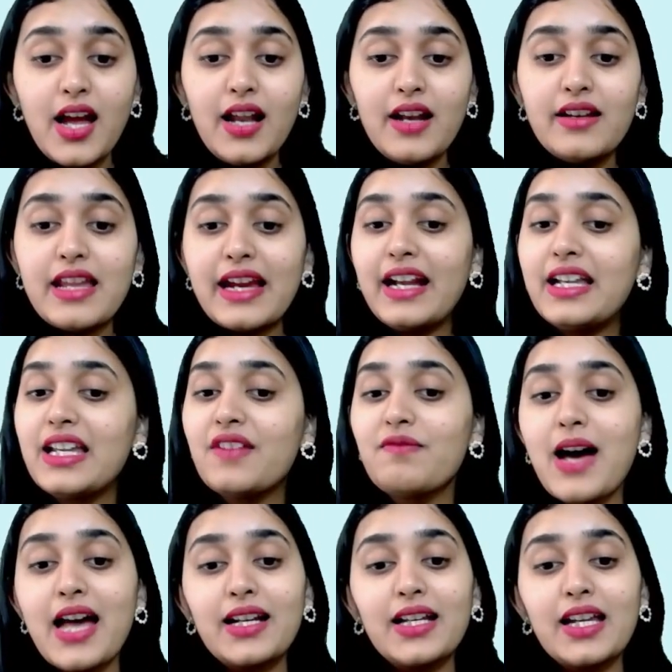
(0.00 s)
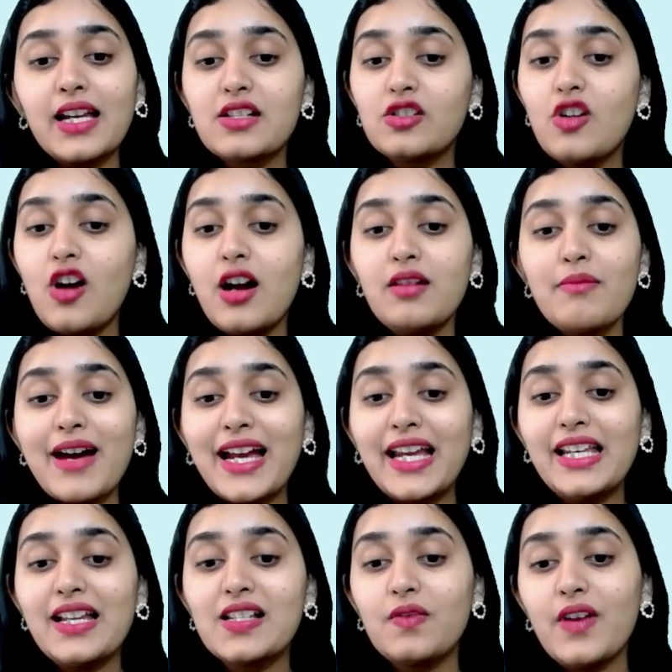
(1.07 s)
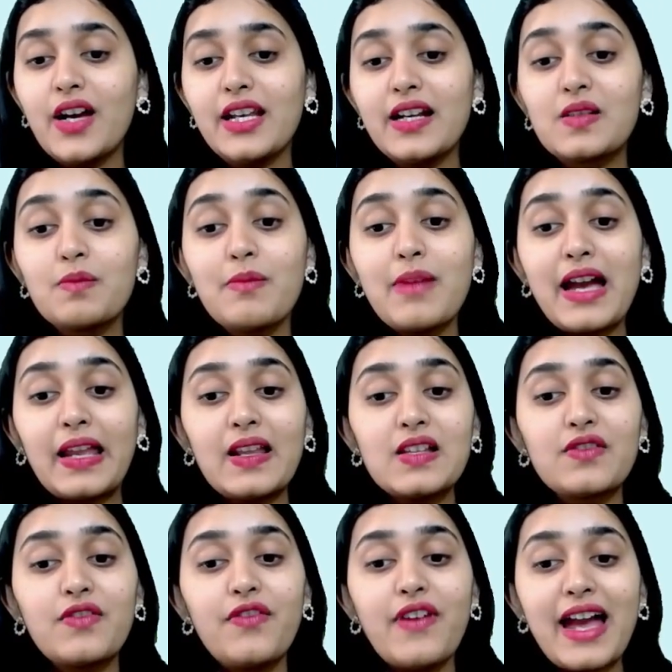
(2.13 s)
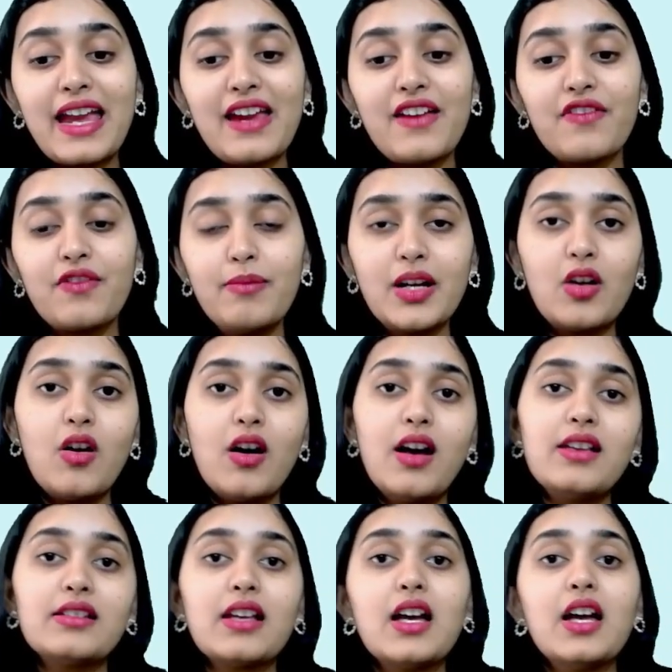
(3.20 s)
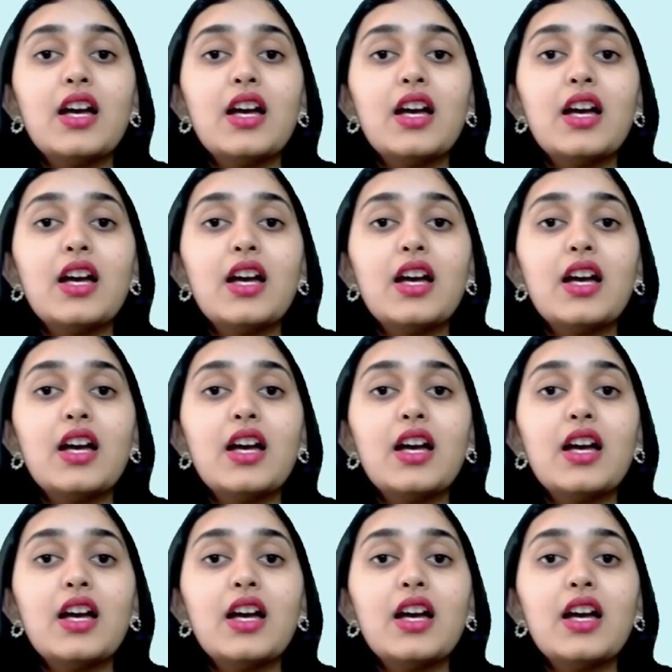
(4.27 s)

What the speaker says: negative marking is not minus 1, it's minus 5, because